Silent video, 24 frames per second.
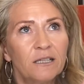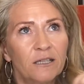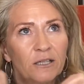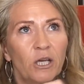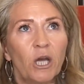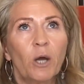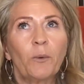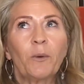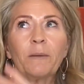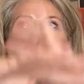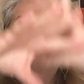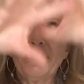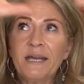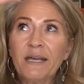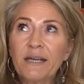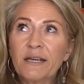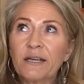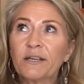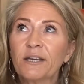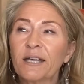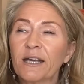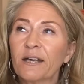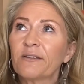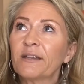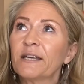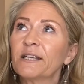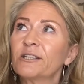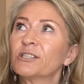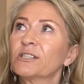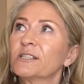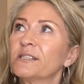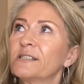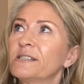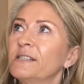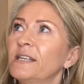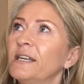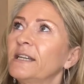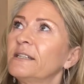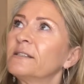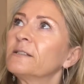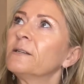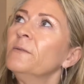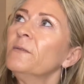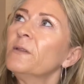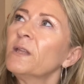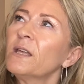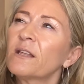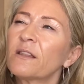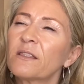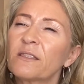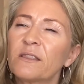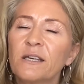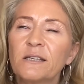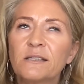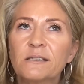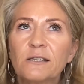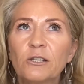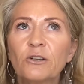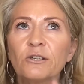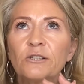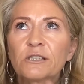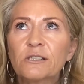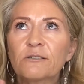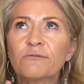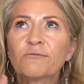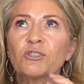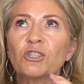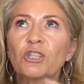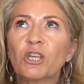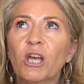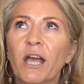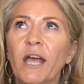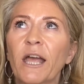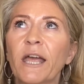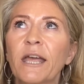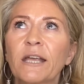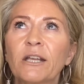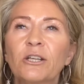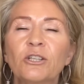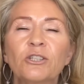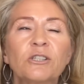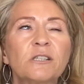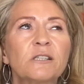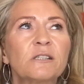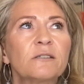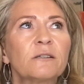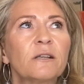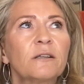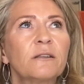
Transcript: going bigger now, they just said, there's lots of changes,